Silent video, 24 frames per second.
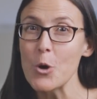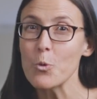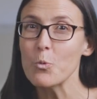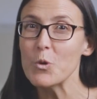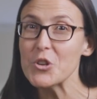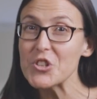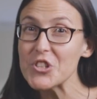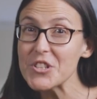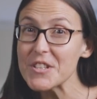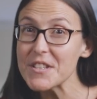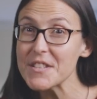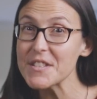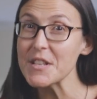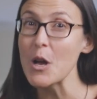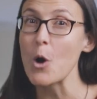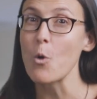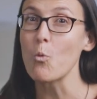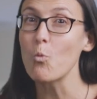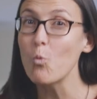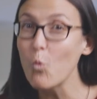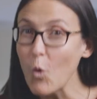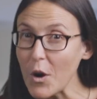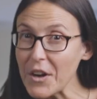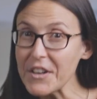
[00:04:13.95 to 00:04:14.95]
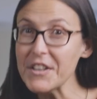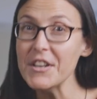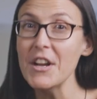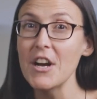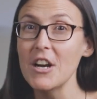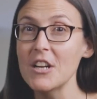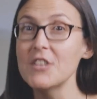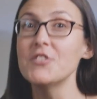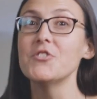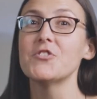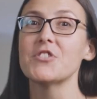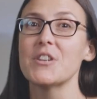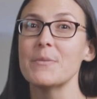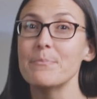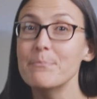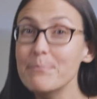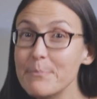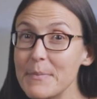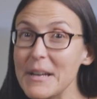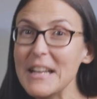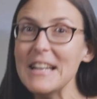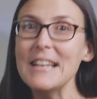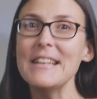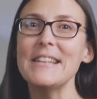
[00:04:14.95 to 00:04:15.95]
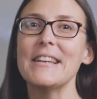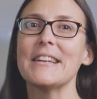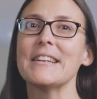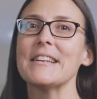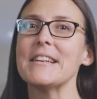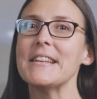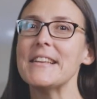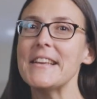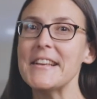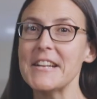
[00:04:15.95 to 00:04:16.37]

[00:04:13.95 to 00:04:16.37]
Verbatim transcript: which is one hundred million